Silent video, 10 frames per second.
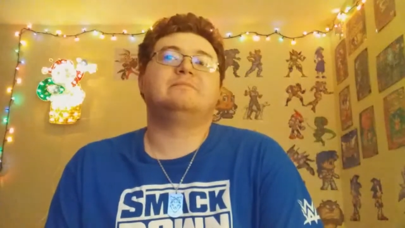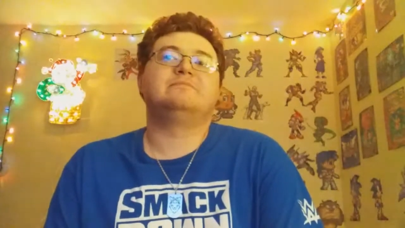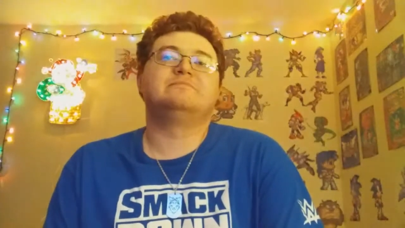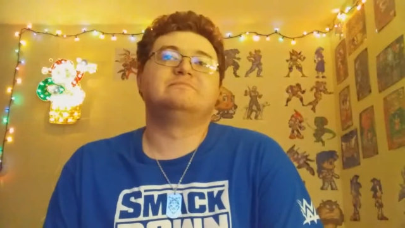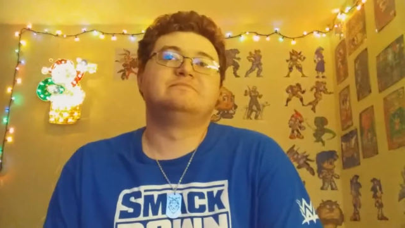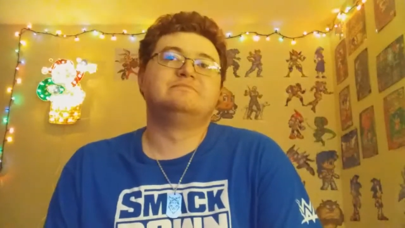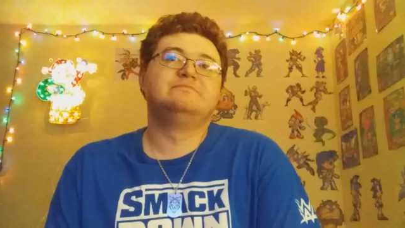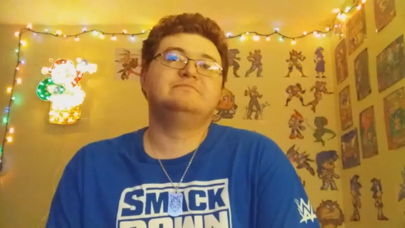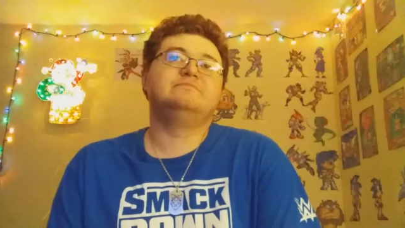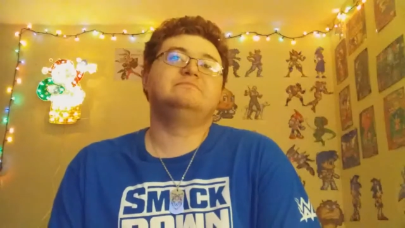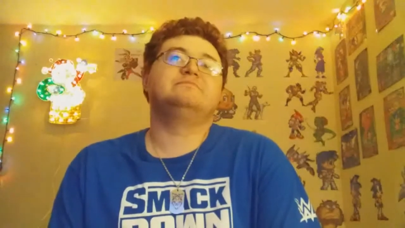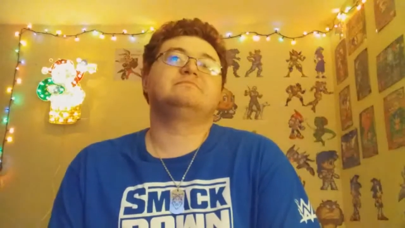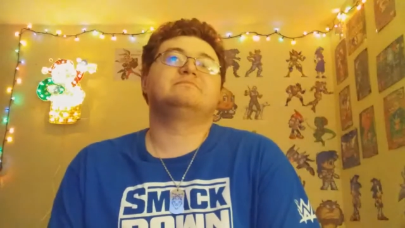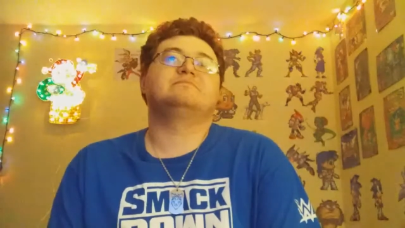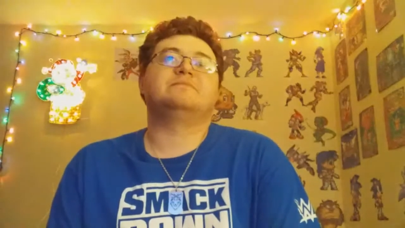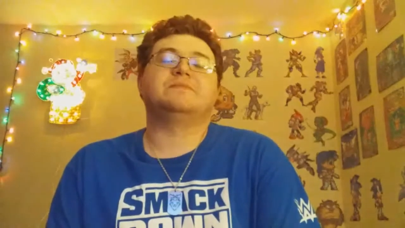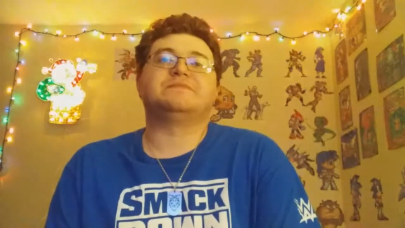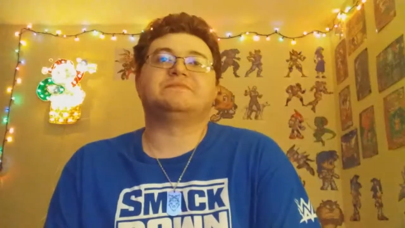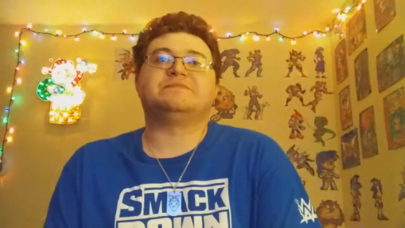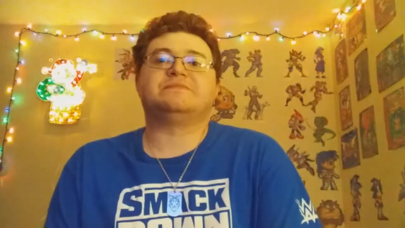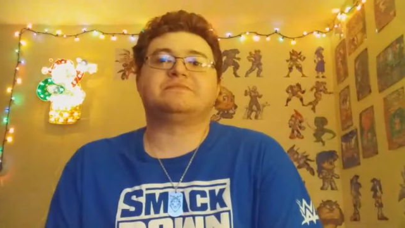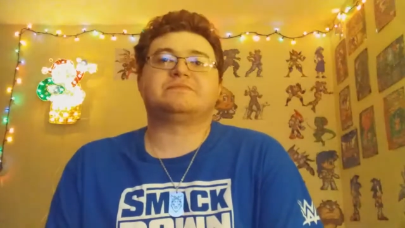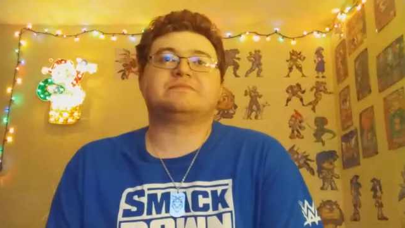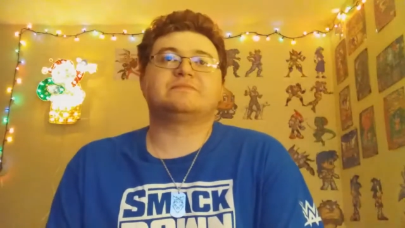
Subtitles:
No one is speaking in this clip.